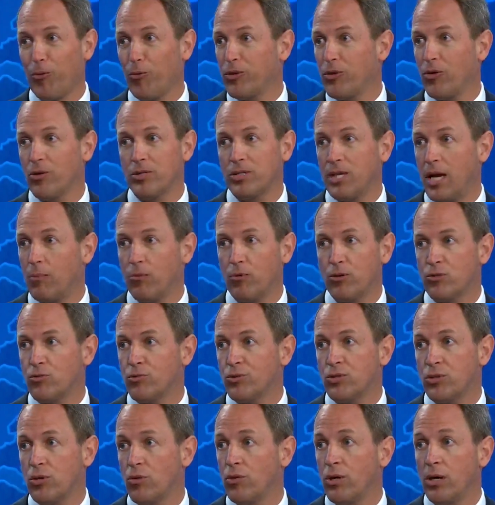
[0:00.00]
with your example, which was
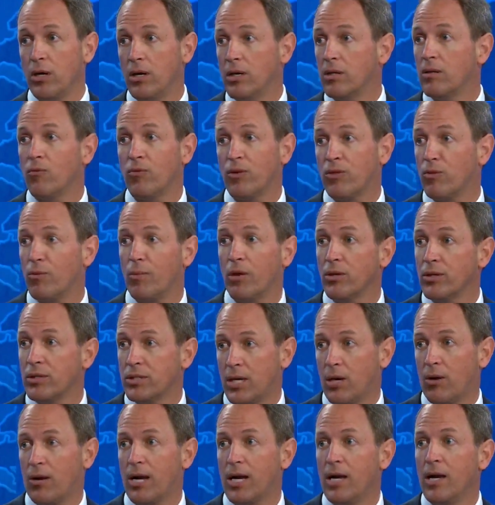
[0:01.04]
so good, with the
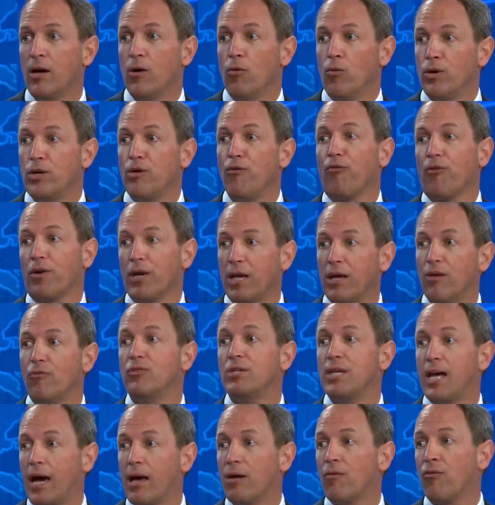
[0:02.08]
military, when you forgive
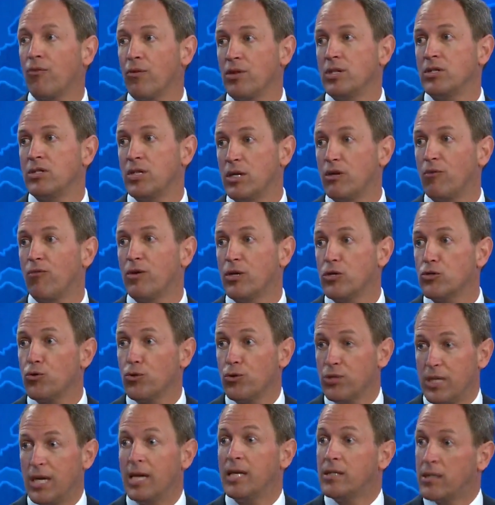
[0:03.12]
debt for these
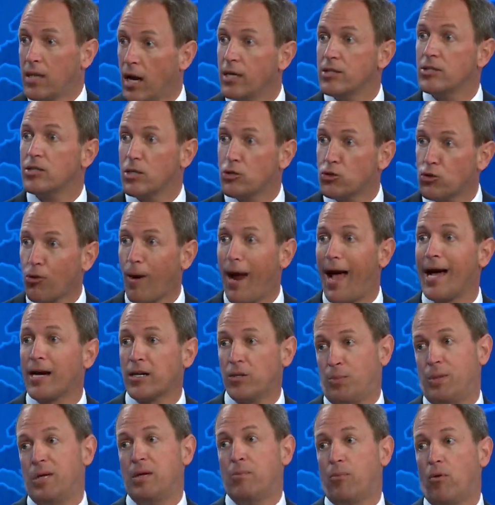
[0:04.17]
individuals, it does
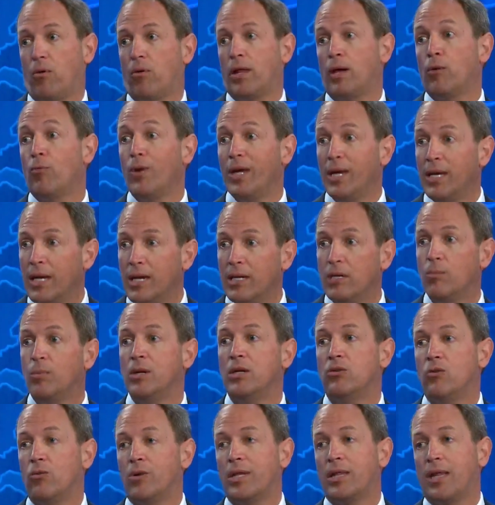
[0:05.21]
attract people, and we need to be
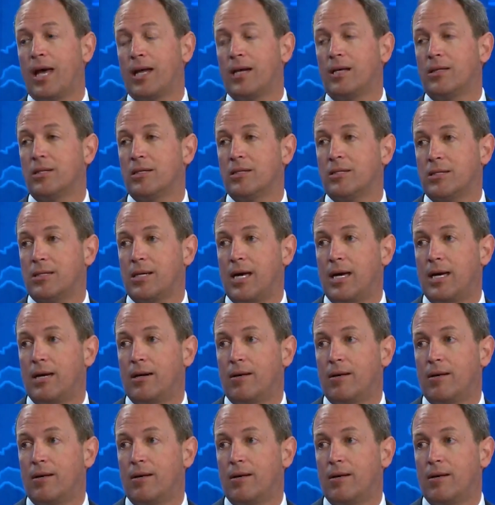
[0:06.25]
doing that in this state.